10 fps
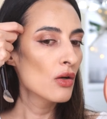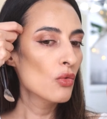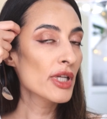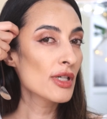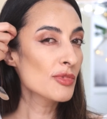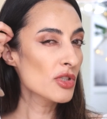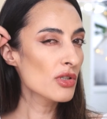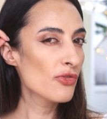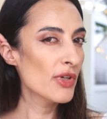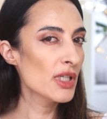When it comes to
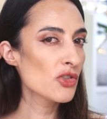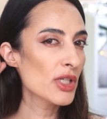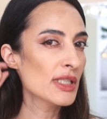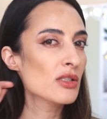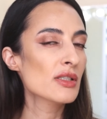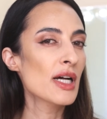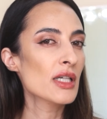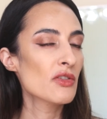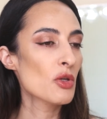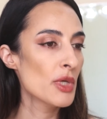the finish, it's not
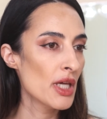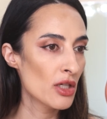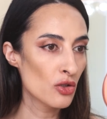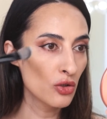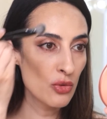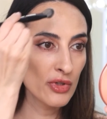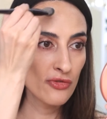giving me a glowy